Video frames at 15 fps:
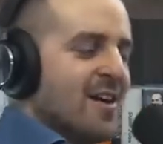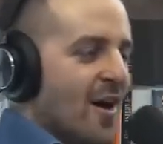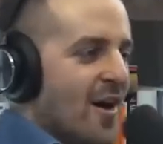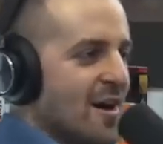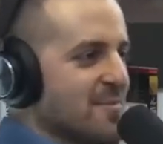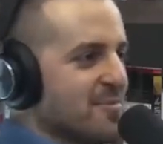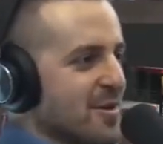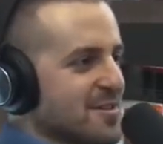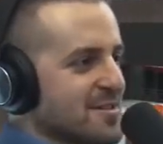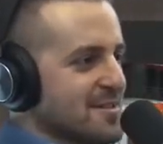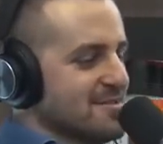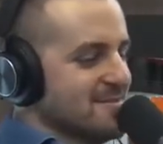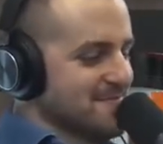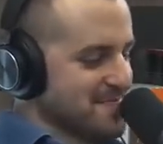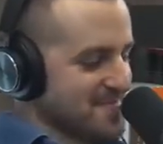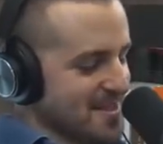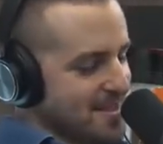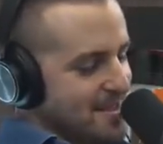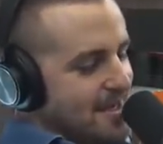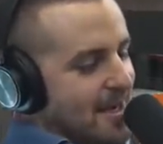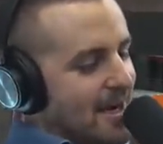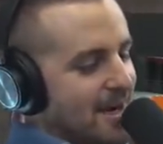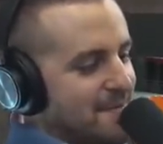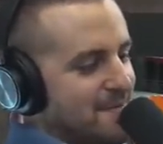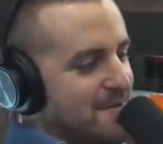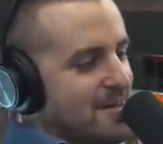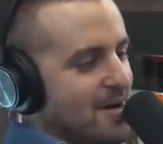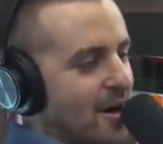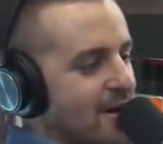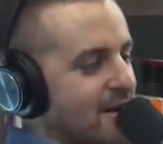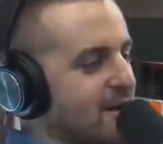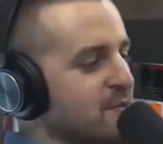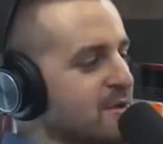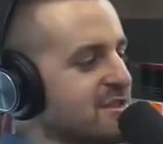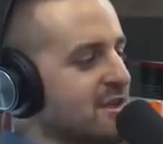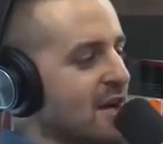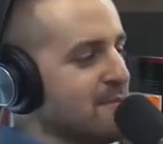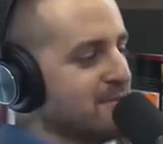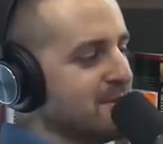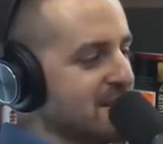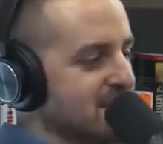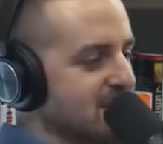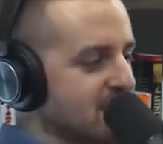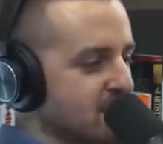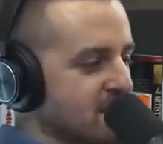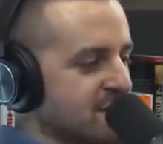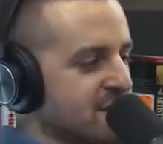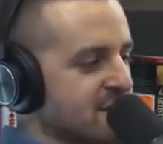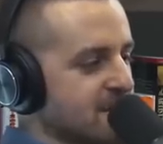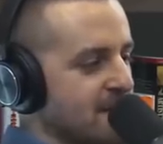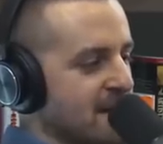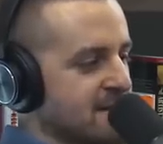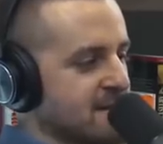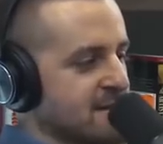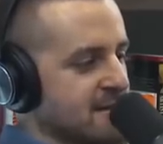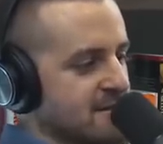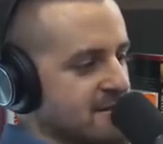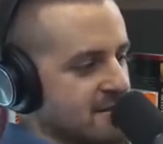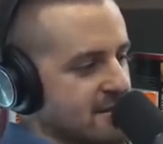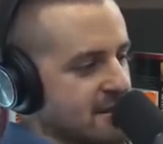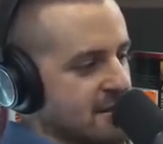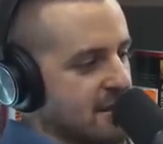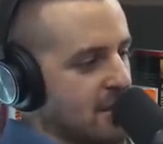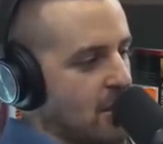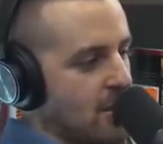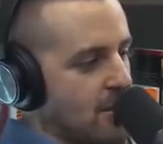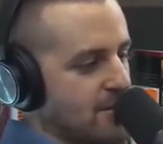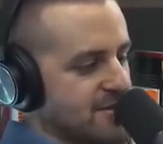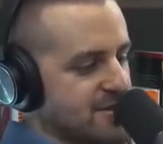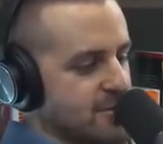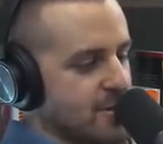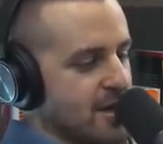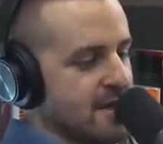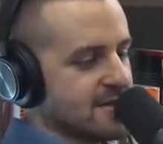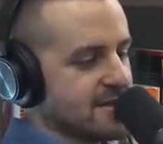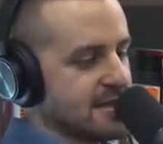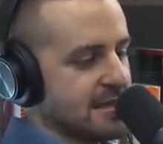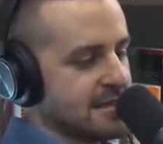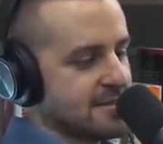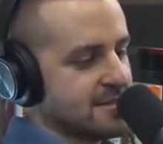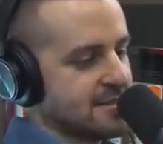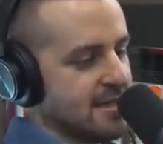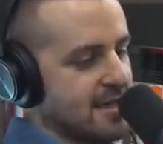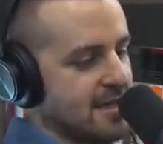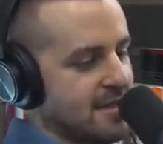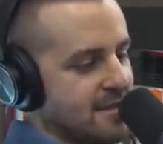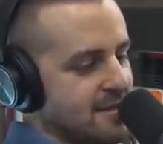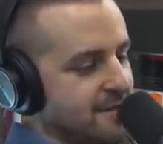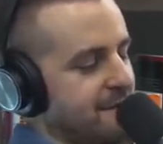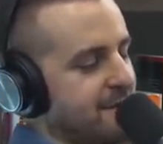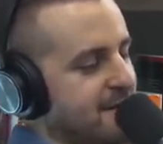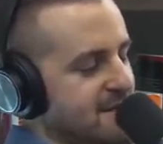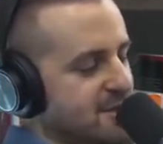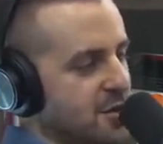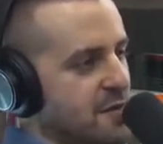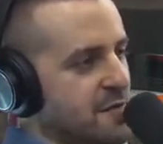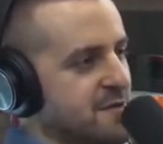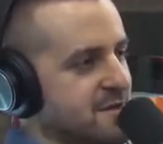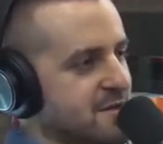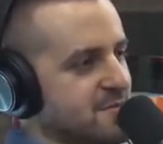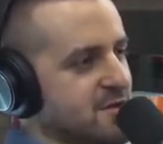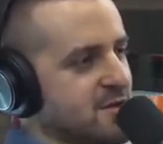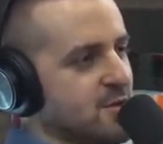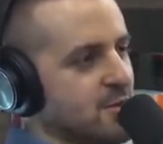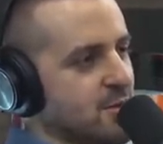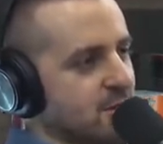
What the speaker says: High in protein. I reckon we jump into, we're just about to clock on 2 hours, so let's finish off with some short